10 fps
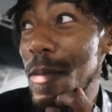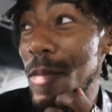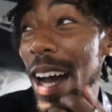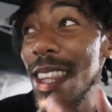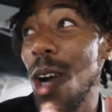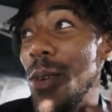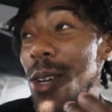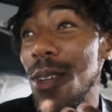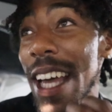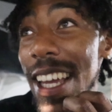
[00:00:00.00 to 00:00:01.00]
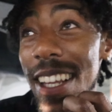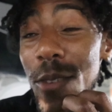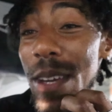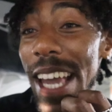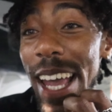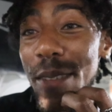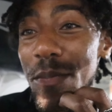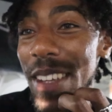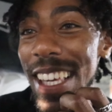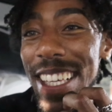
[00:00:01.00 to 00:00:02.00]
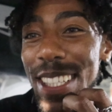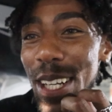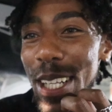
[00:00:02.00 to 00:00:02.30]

But I thought we could relate. We can't. He's on